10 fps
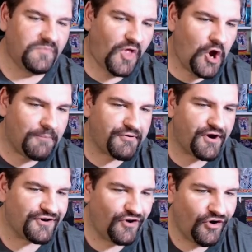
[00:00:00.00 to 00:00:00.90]

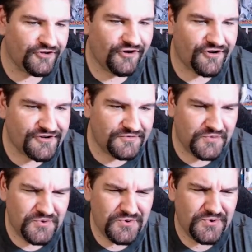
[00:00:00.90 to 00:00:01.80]
Umbreon all art.
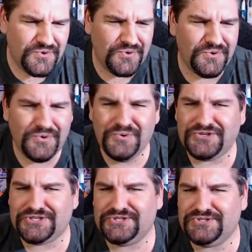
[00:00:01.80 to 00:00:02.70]
Ooh,
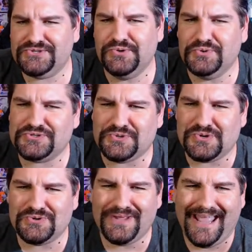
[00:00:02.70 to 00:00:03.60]
cool
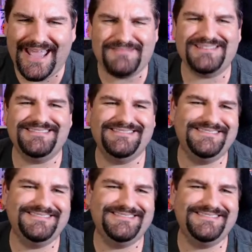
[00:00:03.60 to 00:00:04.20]
Squirtle Gaming.